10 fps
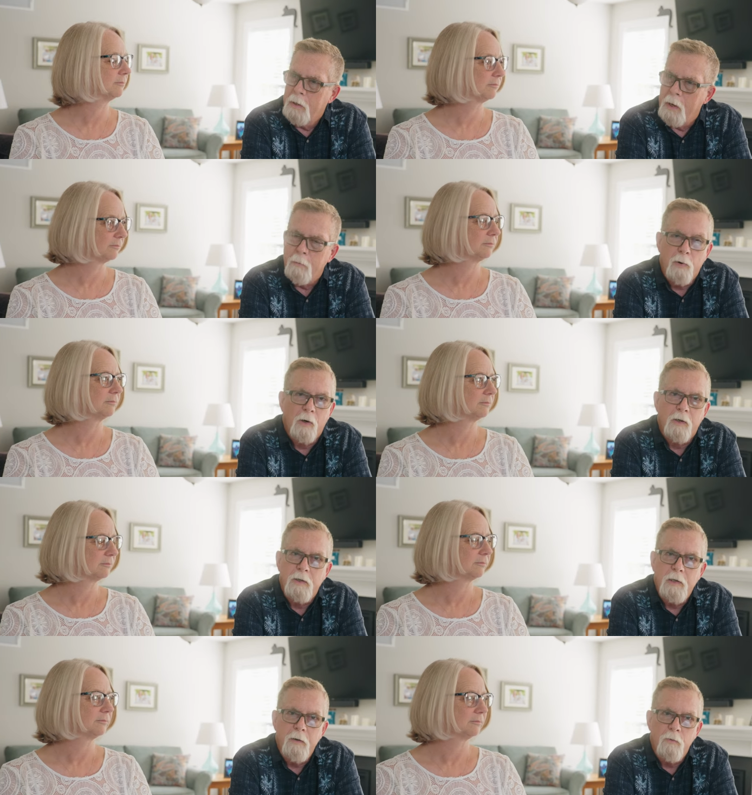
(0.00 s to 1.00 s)
Speaker 1: and
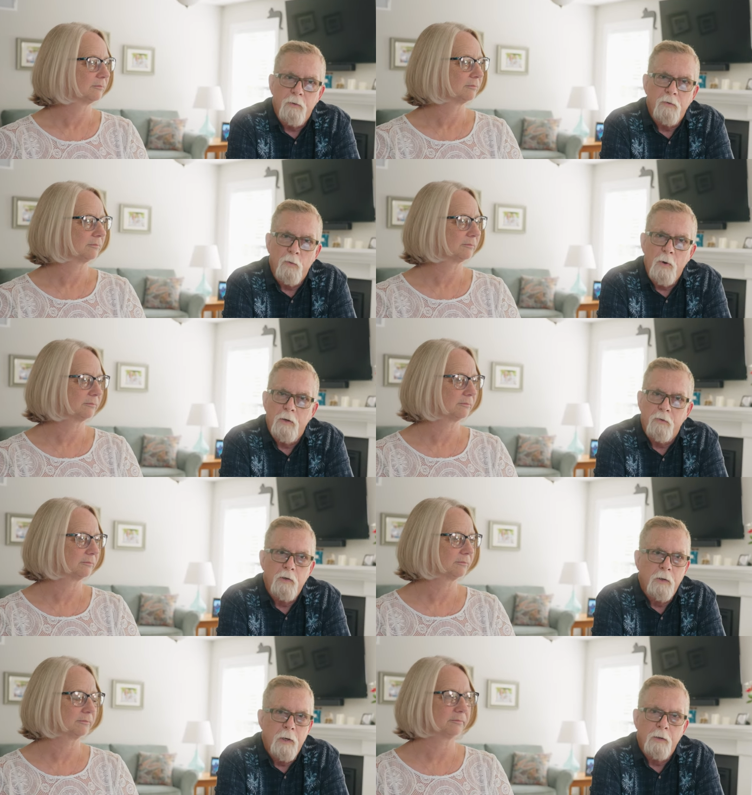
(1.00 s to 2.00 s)
Burkentine was the one that
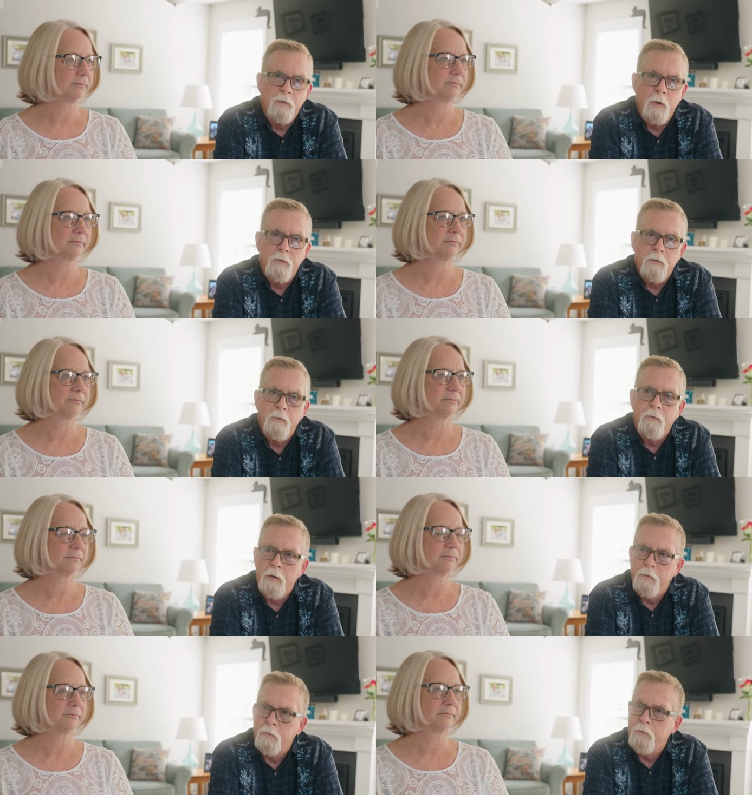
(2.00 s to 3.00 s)
stood out to us as,
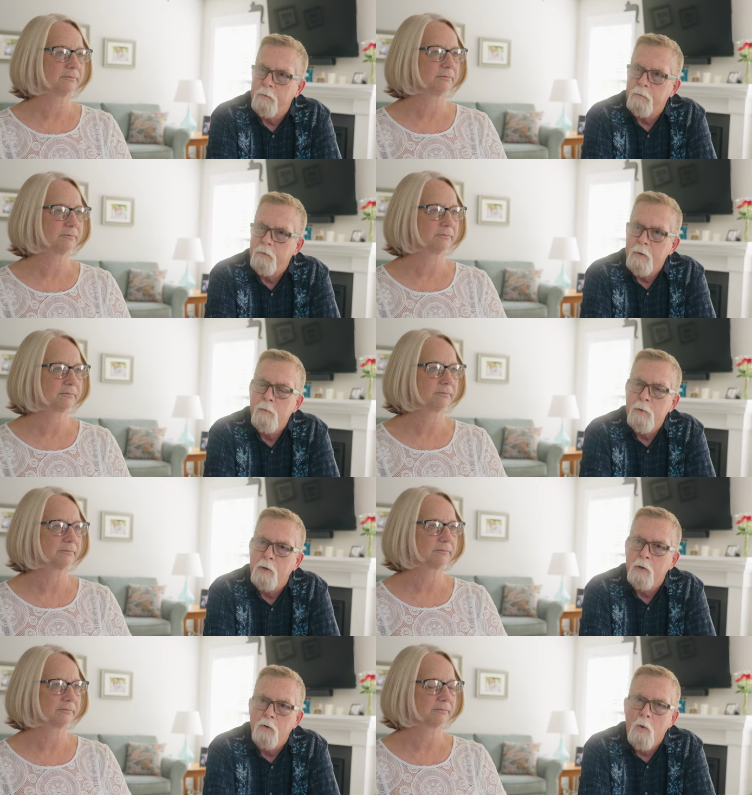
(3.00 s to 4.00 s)
as seemed to be a
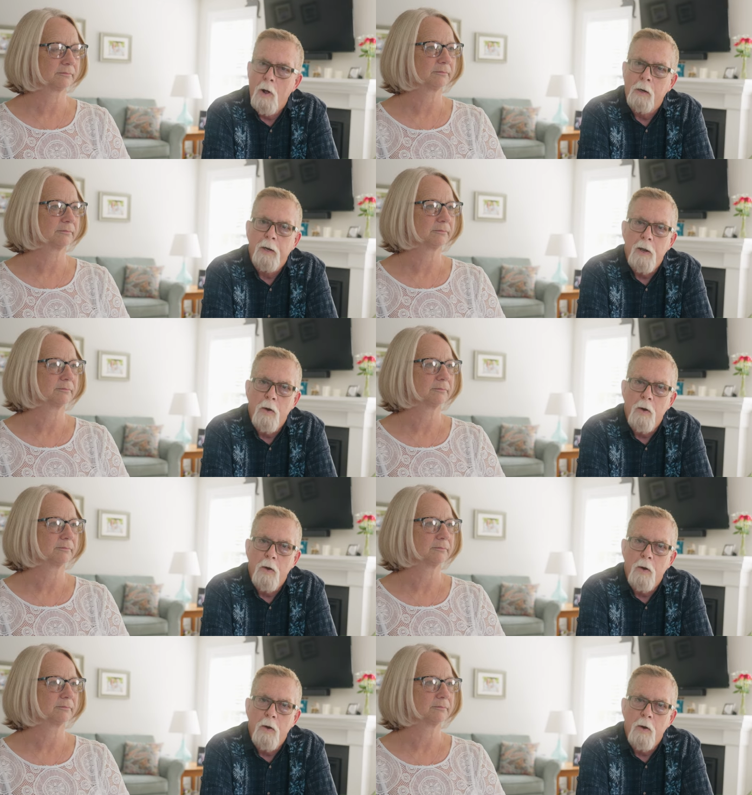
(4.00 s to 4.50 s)
good quality